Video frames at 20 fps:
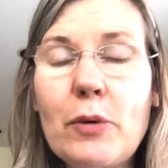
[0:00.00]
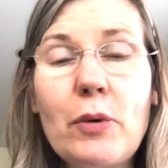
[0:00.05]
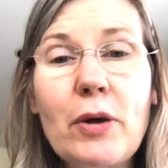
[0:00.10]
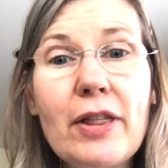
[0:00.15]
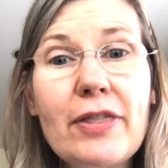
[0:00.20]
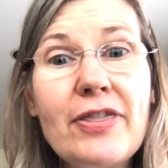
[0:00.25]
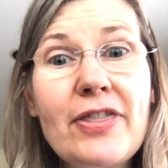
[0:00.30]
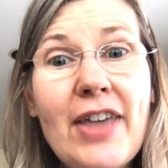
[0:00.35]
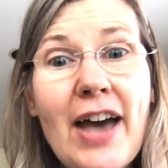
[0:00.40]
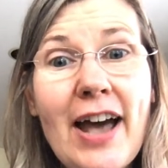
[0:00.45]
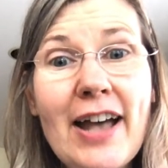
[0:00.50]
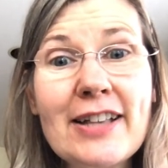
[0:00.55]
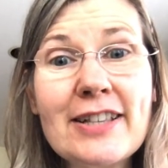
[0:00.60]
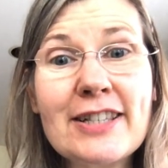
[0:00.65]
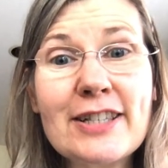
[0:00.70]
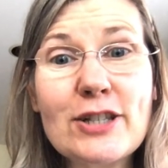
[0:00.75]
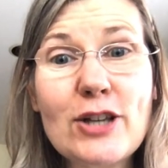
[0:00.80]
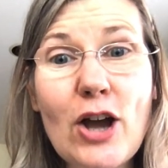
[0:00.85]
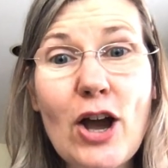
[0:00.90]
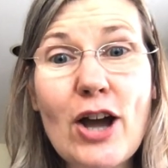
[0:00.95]
Well,
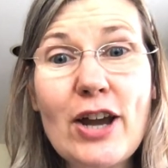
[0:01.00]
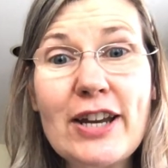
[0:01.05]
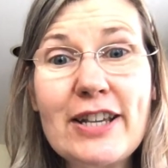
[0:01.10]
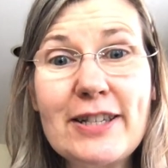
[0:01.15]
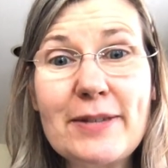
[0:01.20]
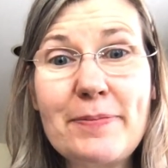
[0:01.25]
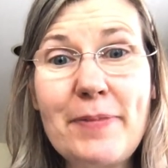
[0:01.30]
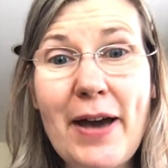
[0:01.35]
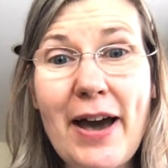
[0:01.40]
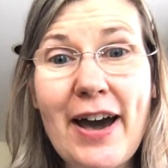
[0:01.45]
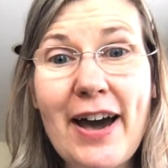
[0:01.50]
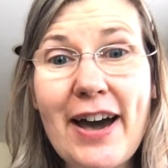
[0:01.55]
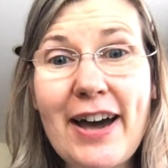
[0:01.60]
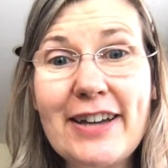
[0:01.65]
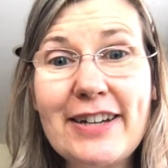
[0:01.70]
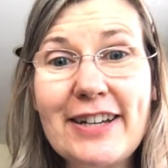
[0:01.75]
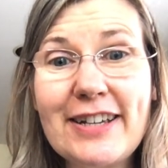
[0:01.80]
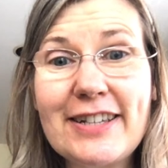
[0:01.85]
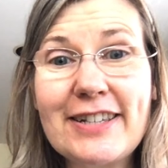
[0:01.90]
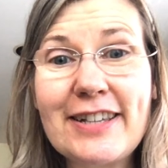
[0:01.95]
that's not as
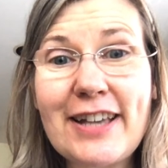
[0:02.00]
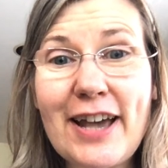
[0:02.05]
bad as,